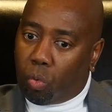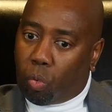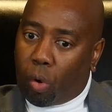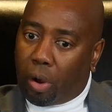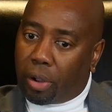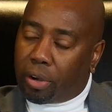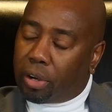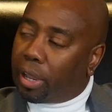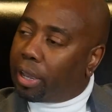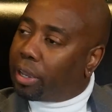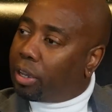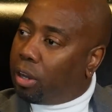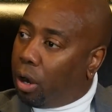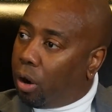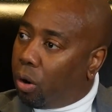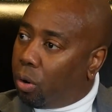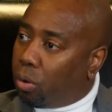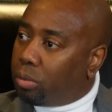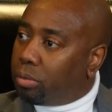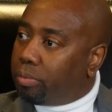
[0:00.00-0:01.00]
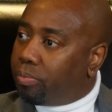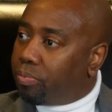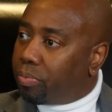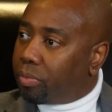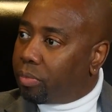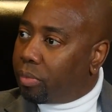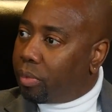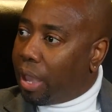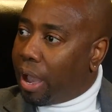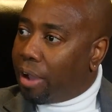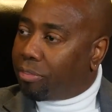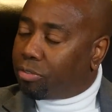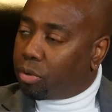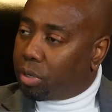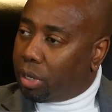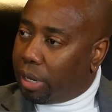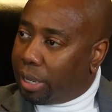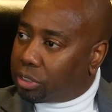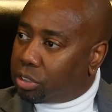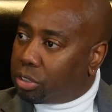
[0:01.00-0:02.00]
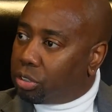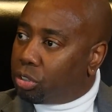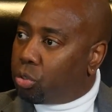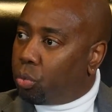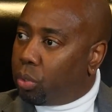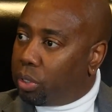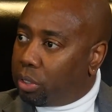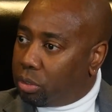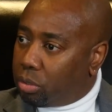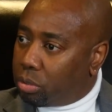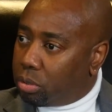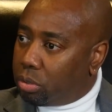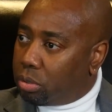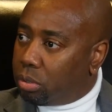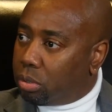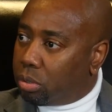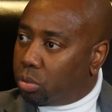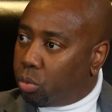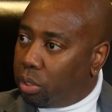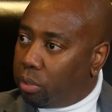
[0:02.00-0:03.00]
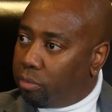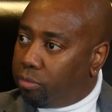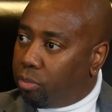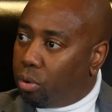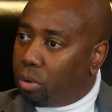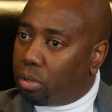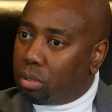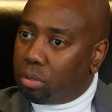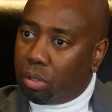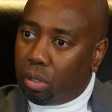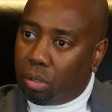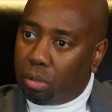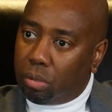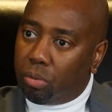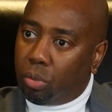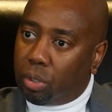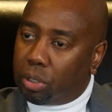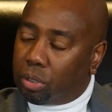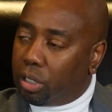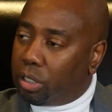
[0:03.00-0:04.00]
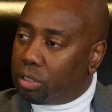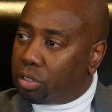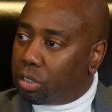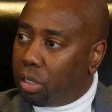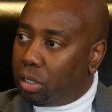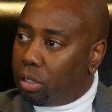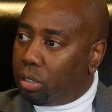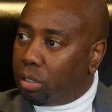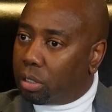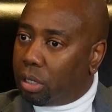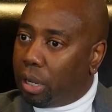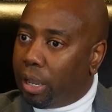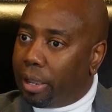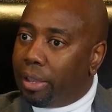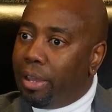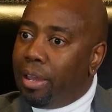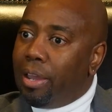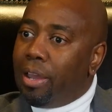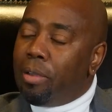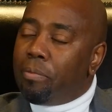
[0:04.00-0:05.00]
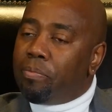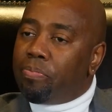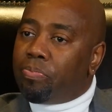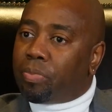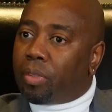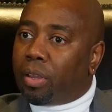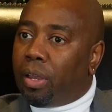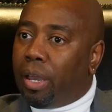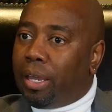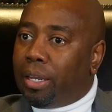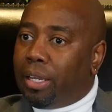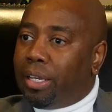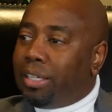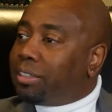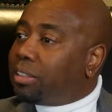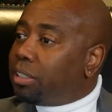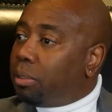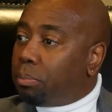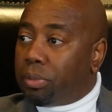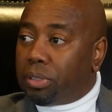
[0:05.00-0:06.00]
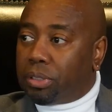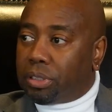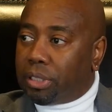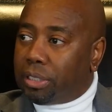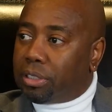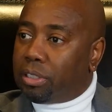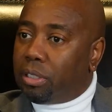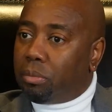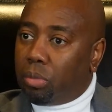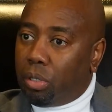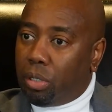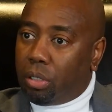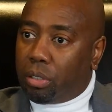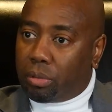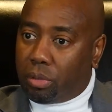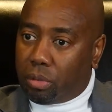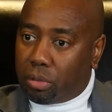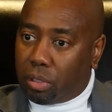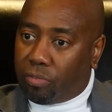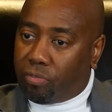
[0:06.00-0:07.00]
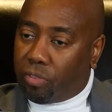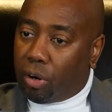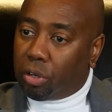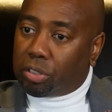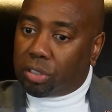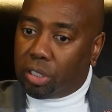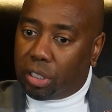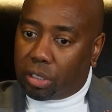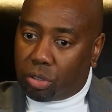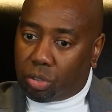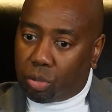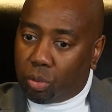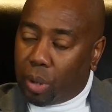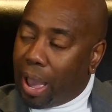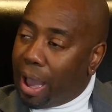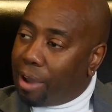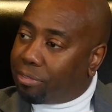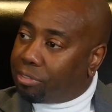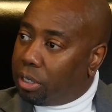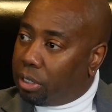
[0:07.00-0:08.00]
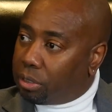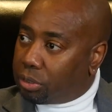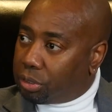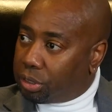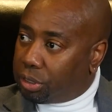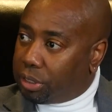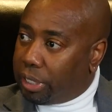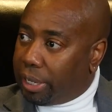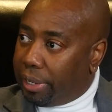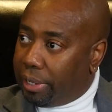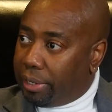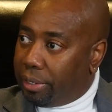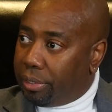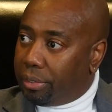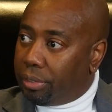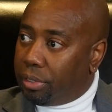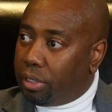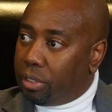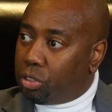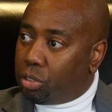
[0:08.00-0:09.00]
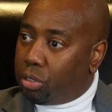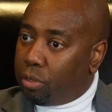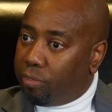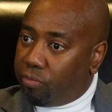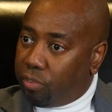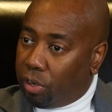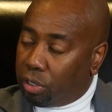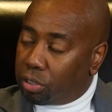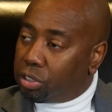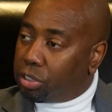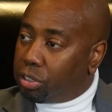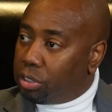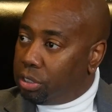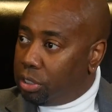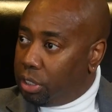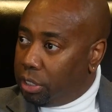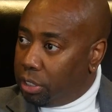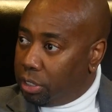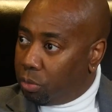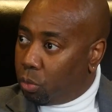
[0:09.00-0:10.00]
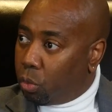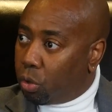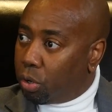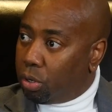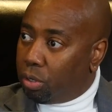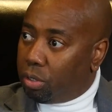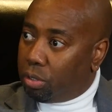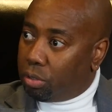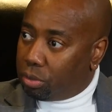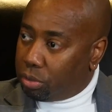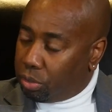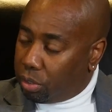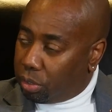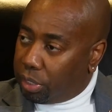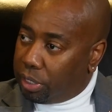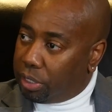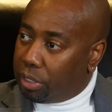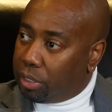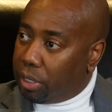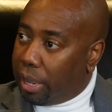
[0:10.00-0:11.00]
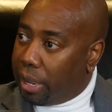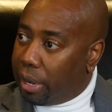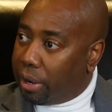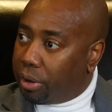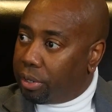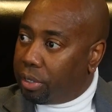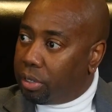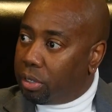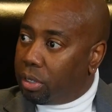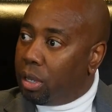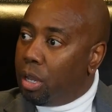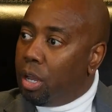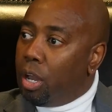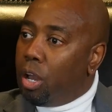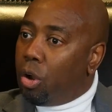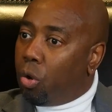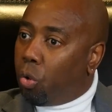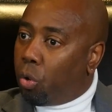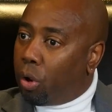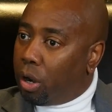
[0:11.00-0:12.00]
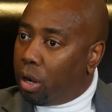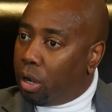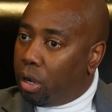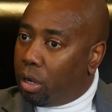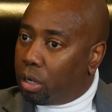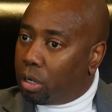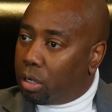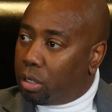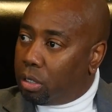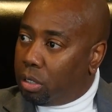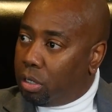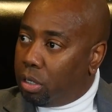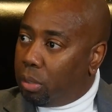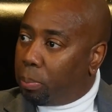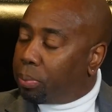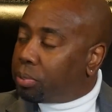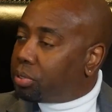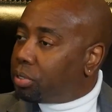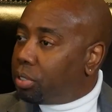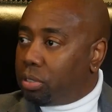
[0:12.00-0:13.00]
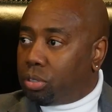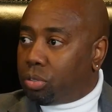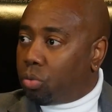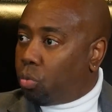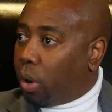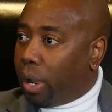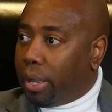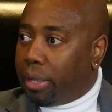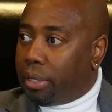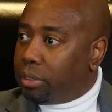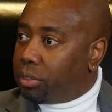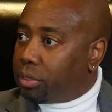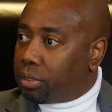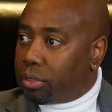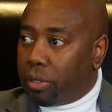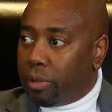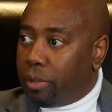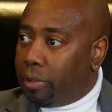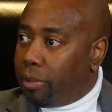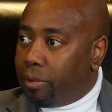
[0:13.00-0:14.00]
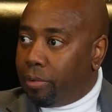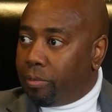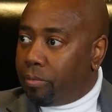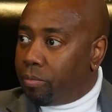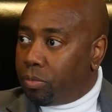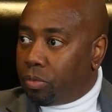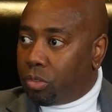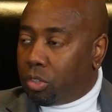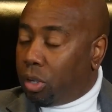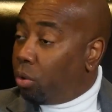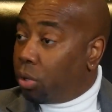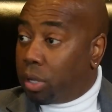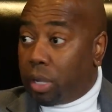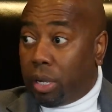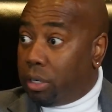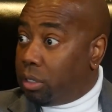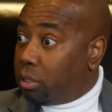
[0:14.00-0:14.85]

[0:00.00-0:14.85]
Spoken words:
where do they go after election 2024, what things are gonna look like. And he simply said to them, look, the first thing that you have to understand is you're functioning in a world, in an area where a good percentage of whites don't care